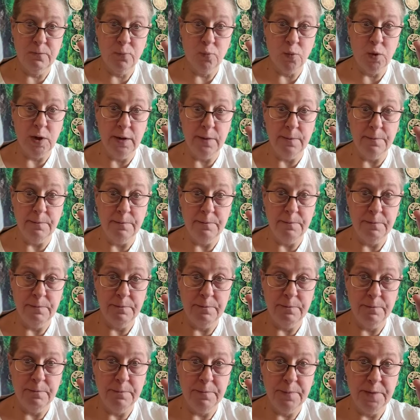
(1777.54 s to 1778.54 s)
Well,
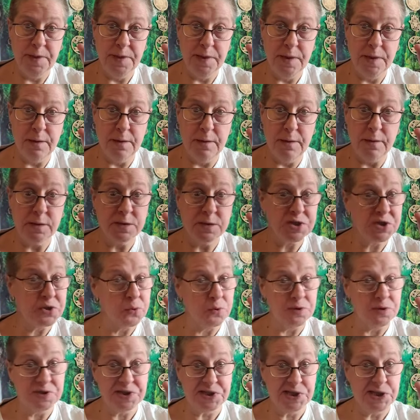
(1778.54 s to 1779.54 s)

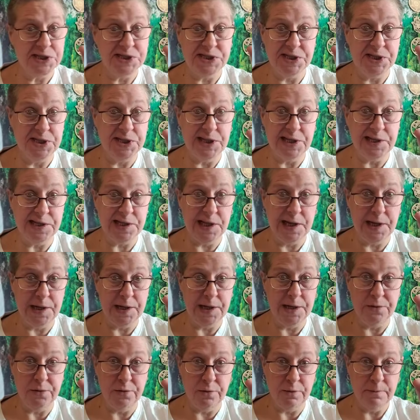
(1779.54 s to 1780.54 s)
Source doesn't like that
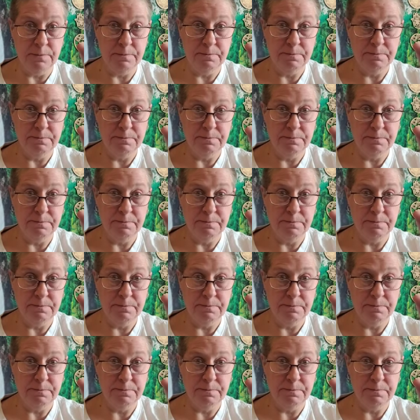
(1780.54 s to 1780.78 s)
either.